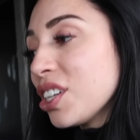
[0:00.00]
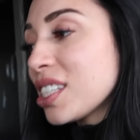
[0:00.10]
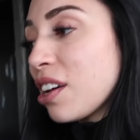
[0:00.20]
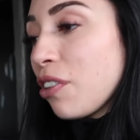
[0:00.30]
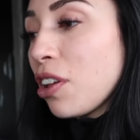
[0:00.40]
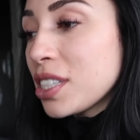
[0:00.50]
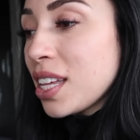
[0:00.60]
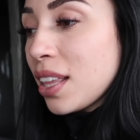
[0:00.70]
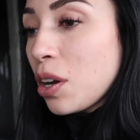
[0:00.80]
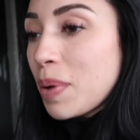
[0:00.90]
Just lots
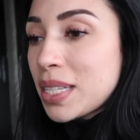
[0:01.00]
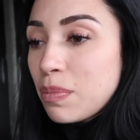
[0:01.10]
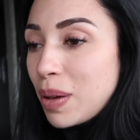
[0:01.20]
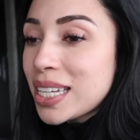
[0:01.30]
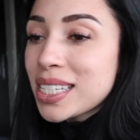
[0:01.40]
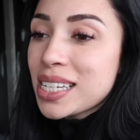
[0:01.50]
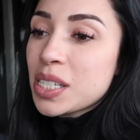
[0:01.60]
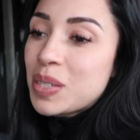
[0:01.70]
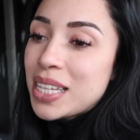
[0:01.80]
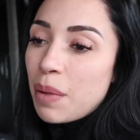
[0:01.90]
of little bits and
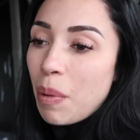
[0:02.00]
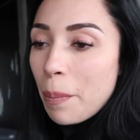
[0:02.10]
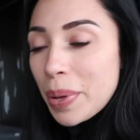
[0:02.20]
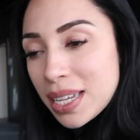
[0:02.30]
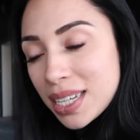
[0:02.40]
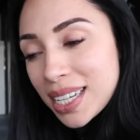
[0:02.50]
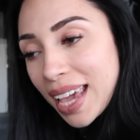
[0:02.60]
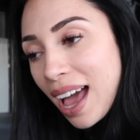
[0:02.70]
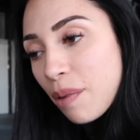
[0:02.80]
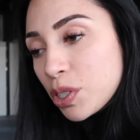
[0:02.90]
pieces. We set up our business
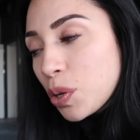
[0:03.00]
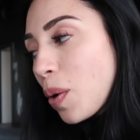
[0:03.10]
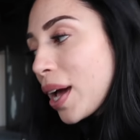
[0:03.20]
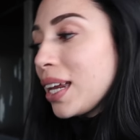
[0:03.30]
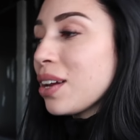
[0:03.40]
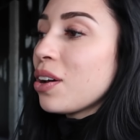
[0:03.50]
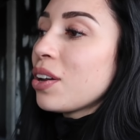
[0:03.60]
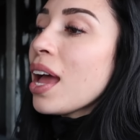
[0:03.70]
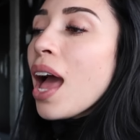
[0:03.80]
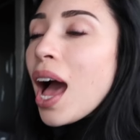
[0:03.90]
account, which we're waiting on,